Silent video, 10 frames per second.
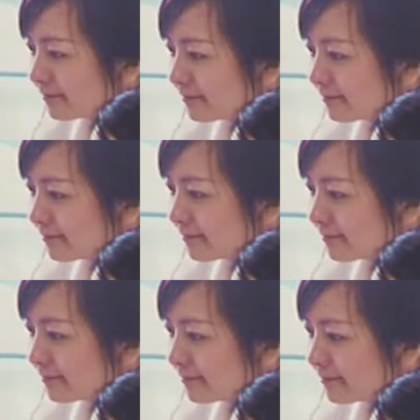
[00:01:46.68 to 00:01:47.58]

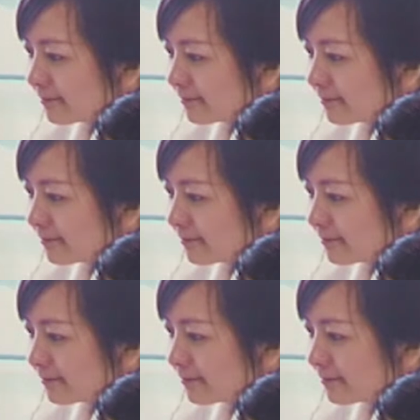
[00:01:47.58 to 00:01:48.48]

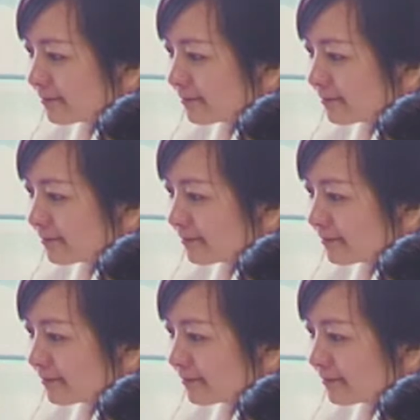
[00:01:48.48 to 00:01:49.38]

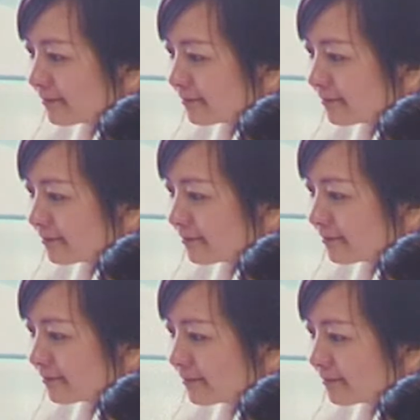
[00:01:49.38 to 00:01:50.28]

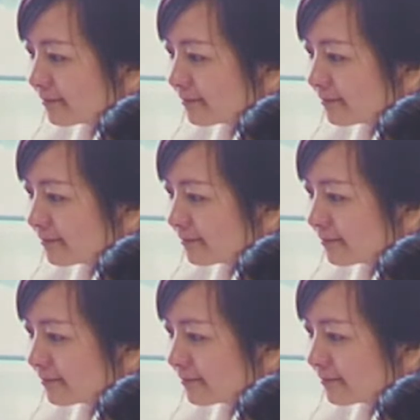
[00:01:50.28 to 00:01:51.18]

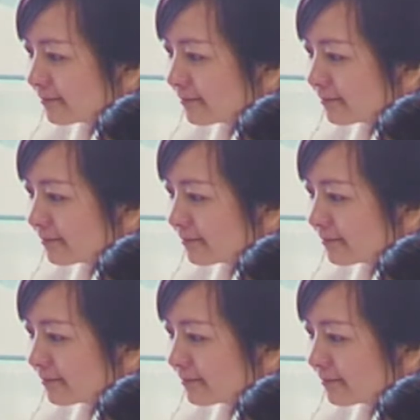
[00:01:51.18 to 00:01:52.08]

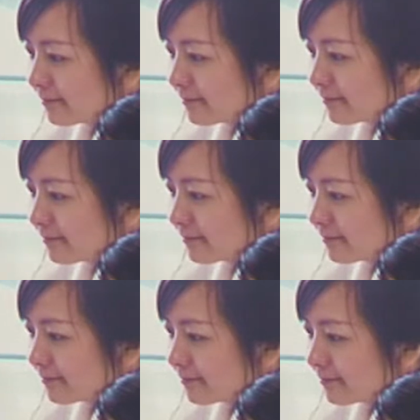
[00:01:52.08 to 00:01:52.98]

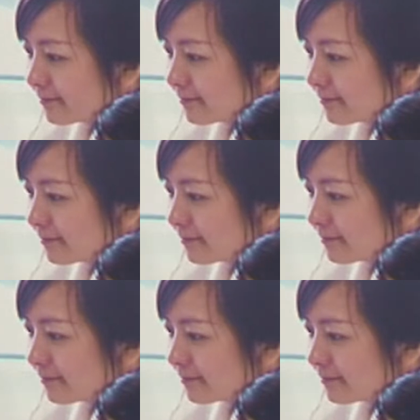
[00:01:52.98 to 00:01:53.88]

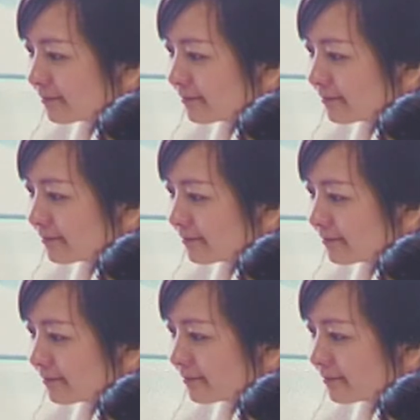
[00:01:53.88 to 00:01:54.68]
The person shown says nothing.